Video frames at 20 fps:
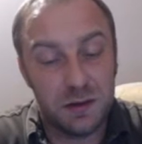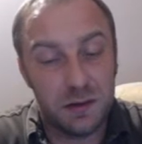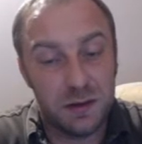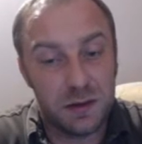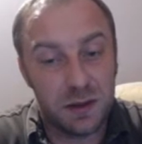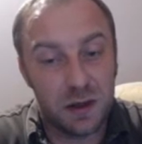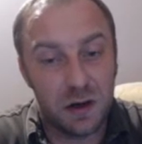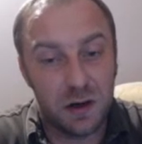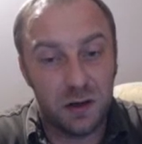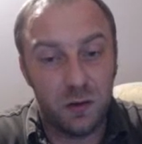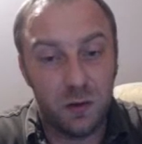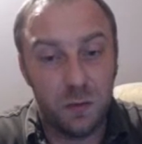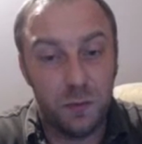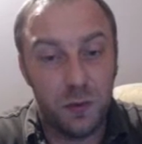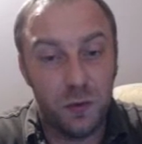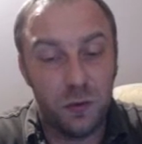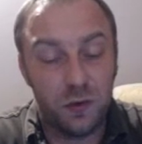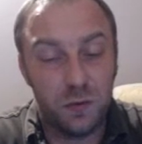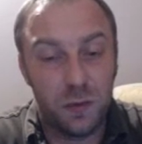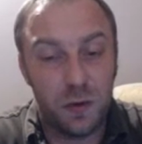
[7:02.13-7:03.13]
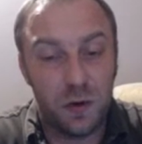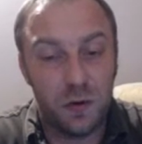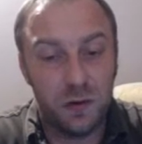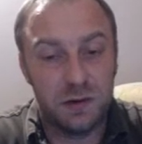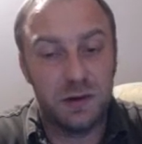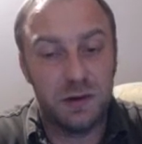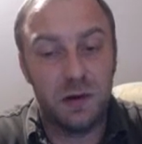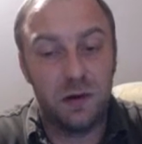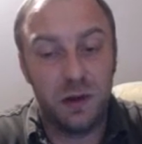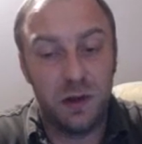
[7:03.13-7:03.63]
it's hard to push
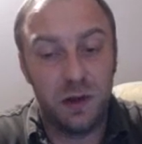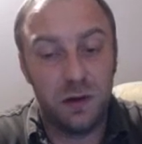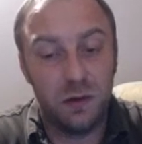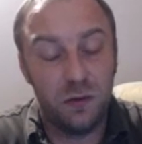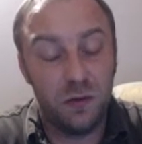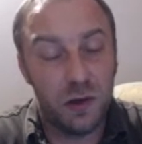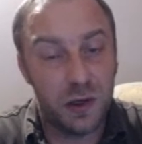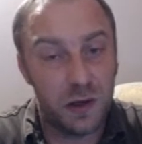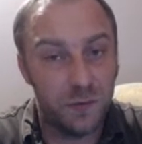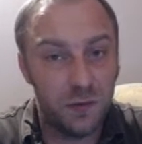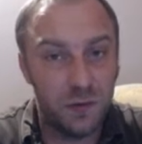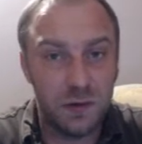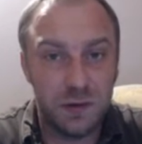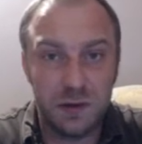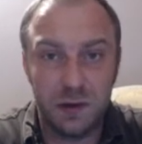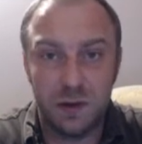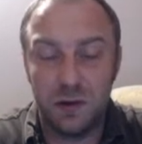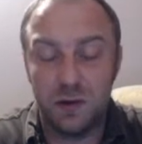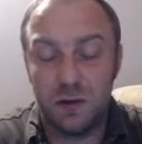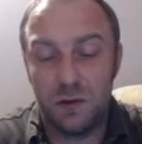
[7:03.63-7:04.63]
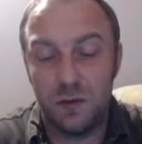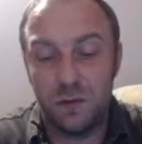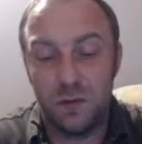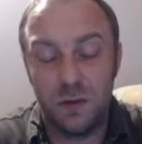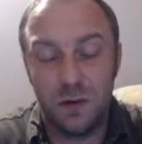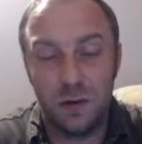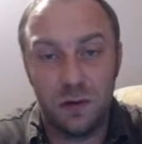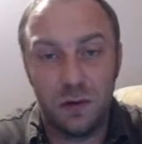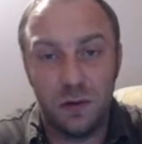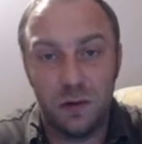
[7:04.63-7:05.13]
pawns now here you have to secure
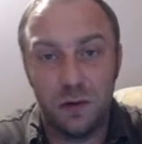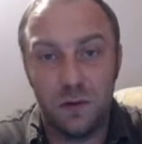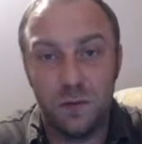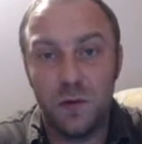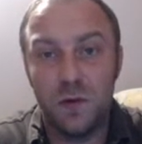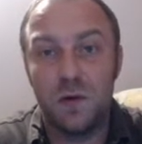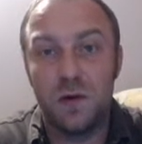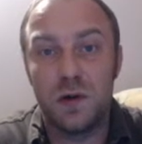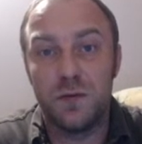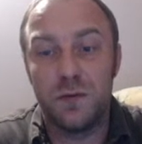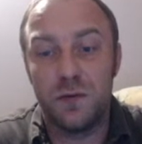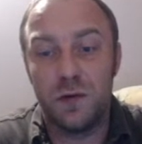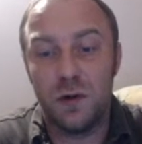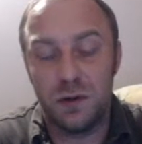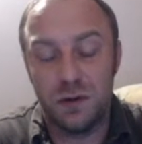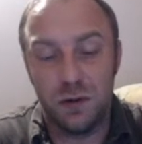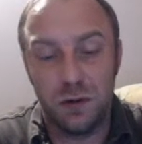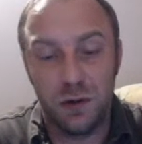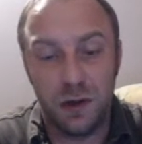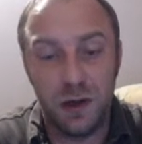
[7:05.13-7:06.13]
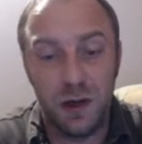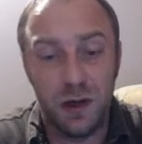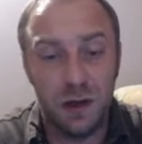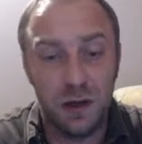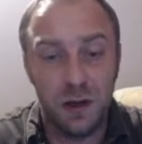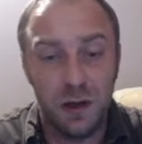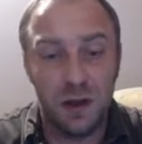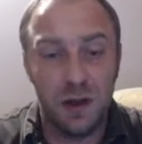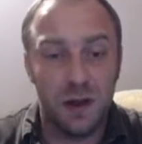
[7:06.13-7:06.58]
uh, of course first your king